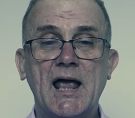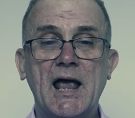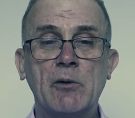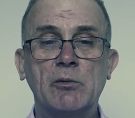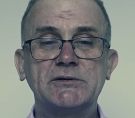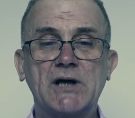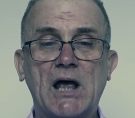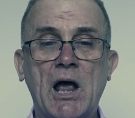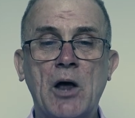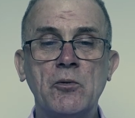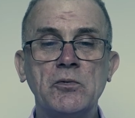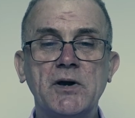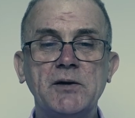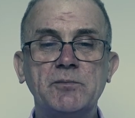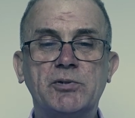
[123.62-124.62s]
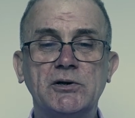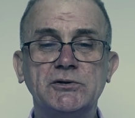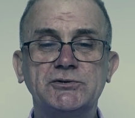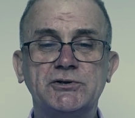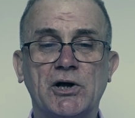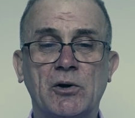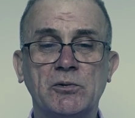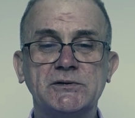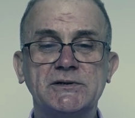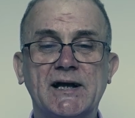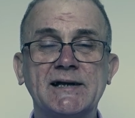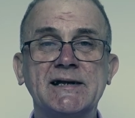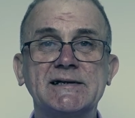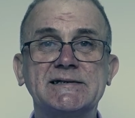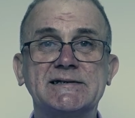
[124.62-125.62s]
it was only produced
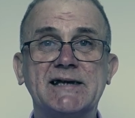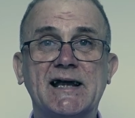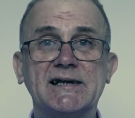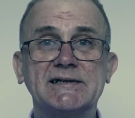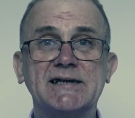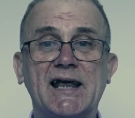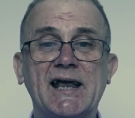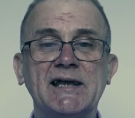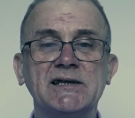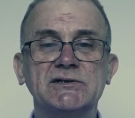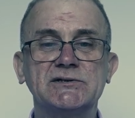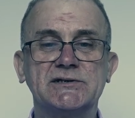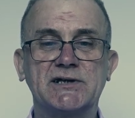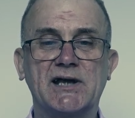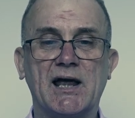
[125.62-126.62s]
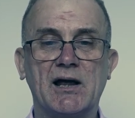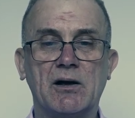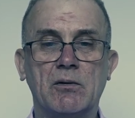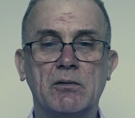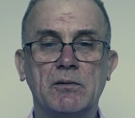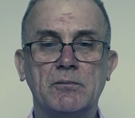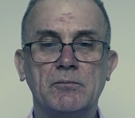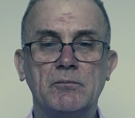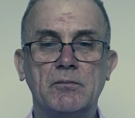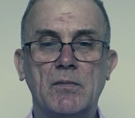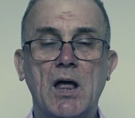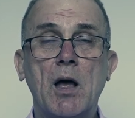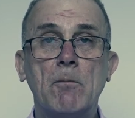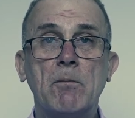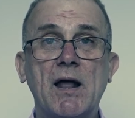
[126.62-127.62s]
in the 6-inch scale,
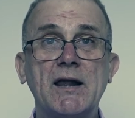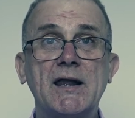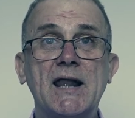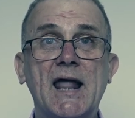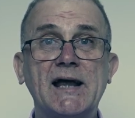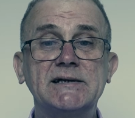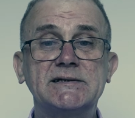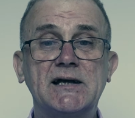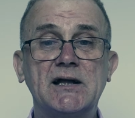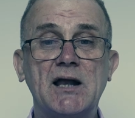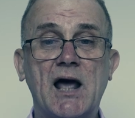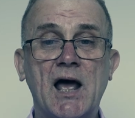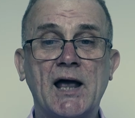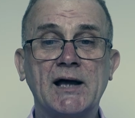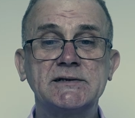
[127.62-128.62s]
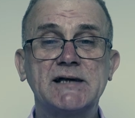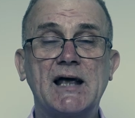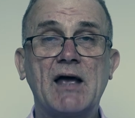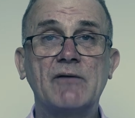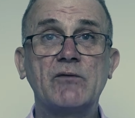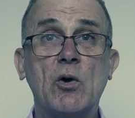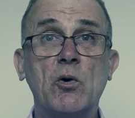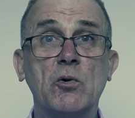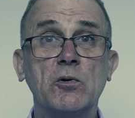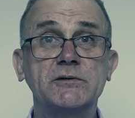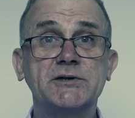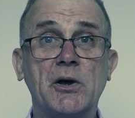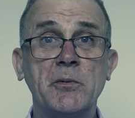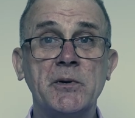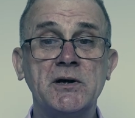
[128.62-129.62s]
but later lines have
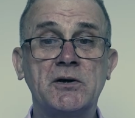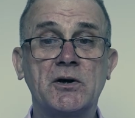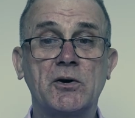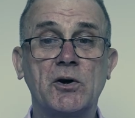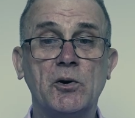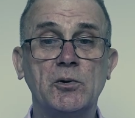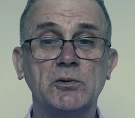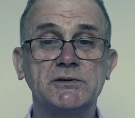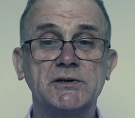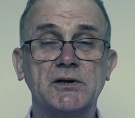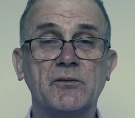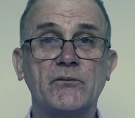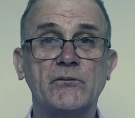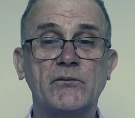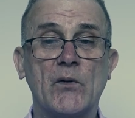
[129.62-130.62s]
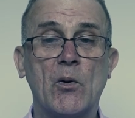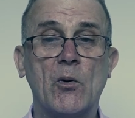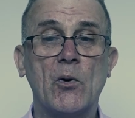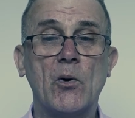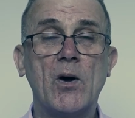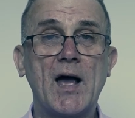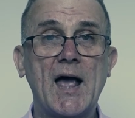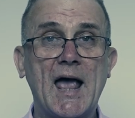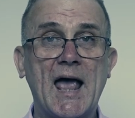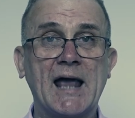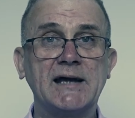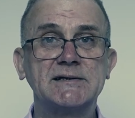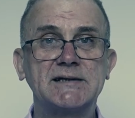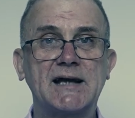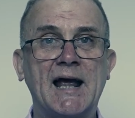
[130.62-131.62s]
also included 4,
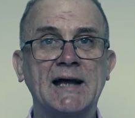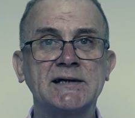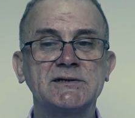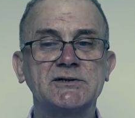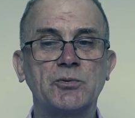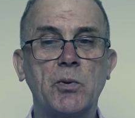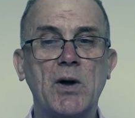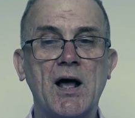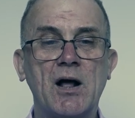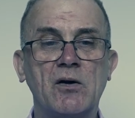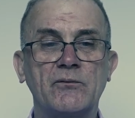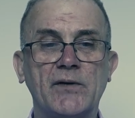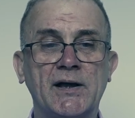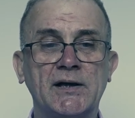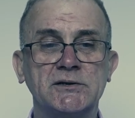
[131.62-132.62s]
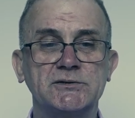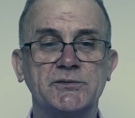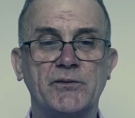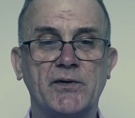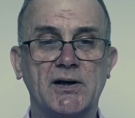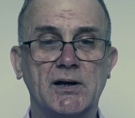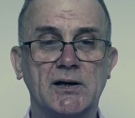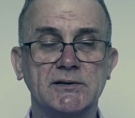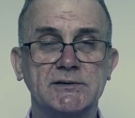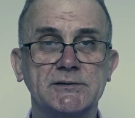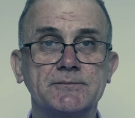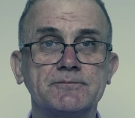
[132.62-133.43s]
8 and 12-inch figures.